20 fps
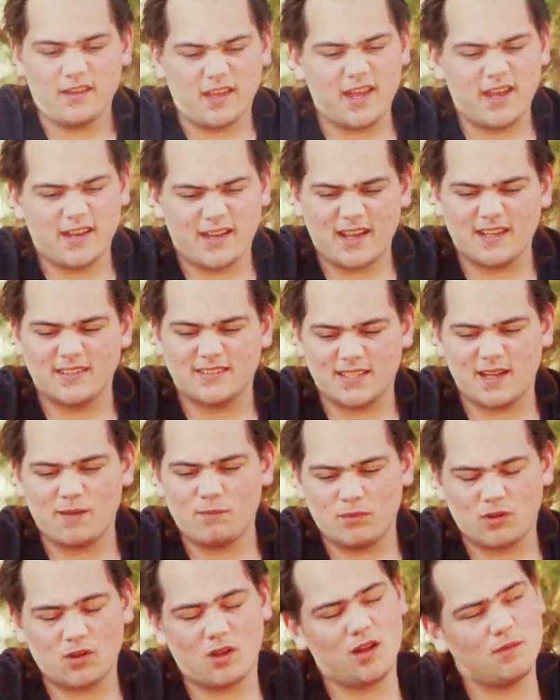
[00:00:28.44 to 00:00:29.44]
Yeah, he does
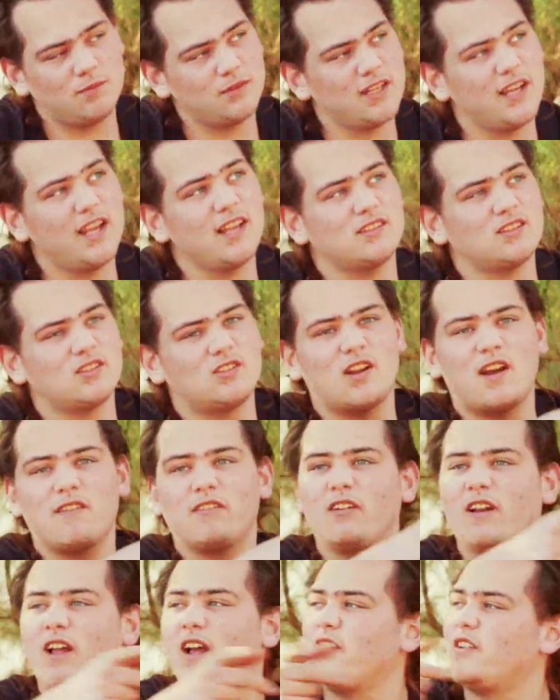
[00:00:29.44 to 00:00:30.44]
sometimes. He gets to
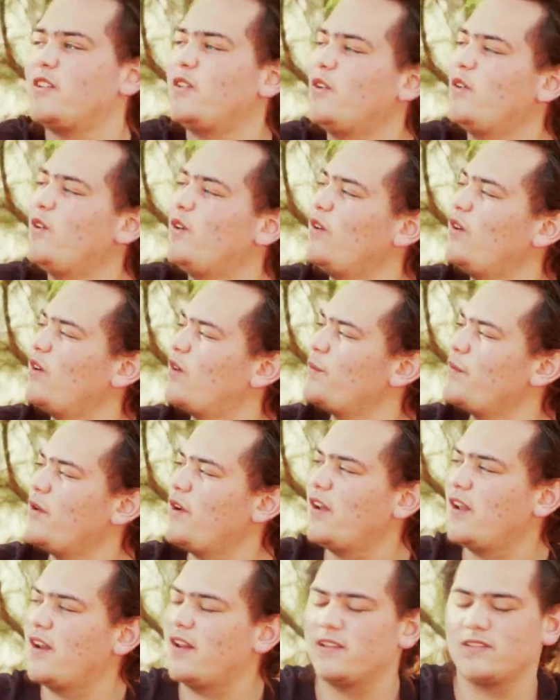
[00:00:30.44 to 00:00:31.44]
travel around to all the
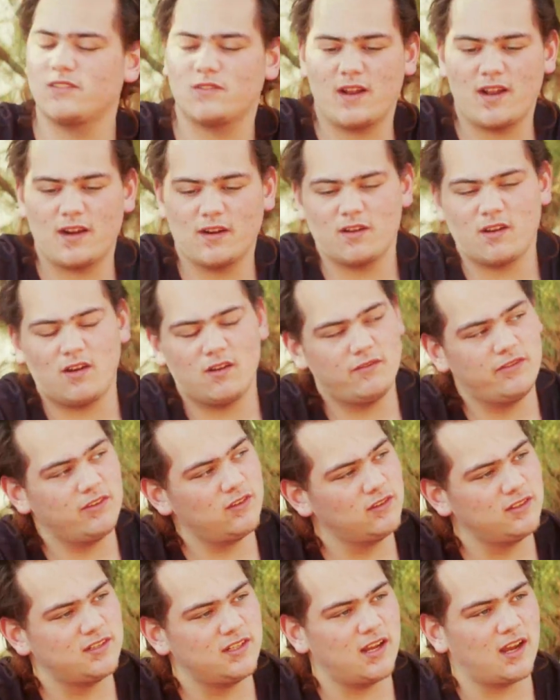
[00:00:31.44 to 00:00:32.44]
communities around the
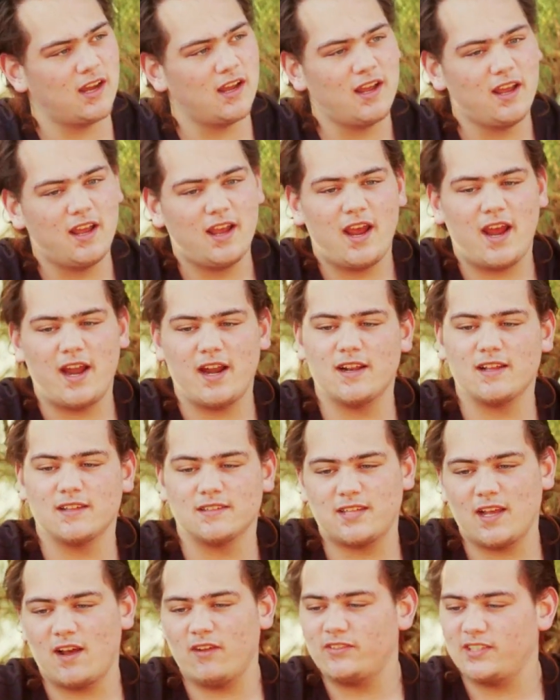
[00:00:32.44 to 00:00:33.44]
goldfields here. And he
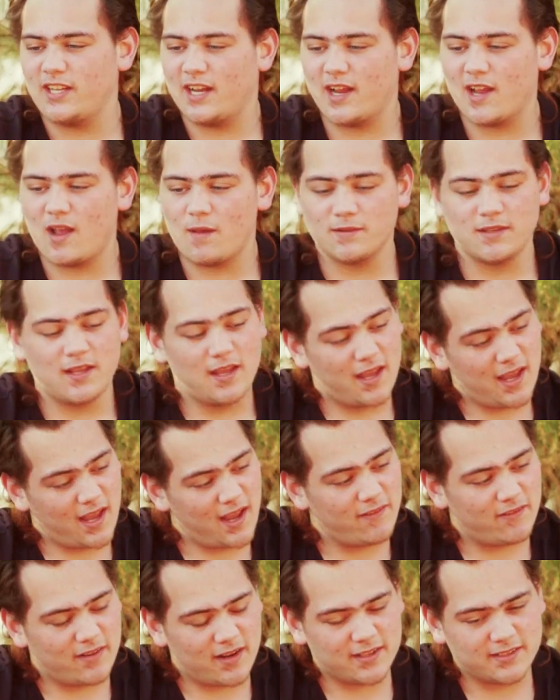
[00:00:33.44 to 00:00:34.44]
does health checkups,
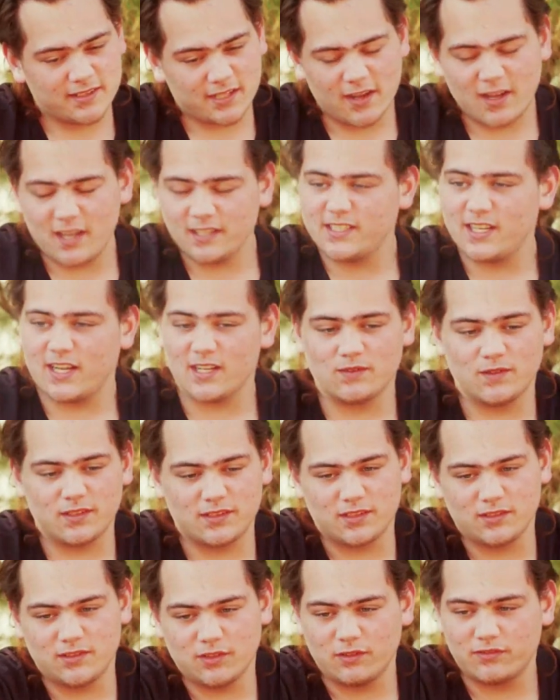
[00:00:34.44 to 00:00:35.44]
even STI checks,
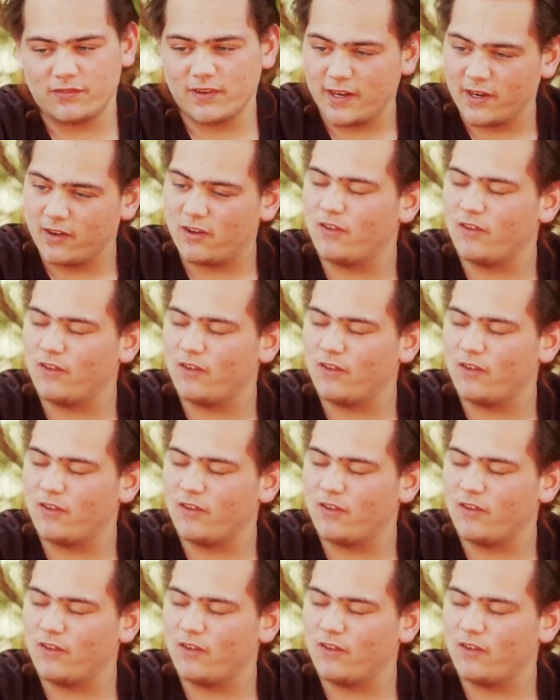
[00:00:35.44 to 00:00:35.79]
which is all free and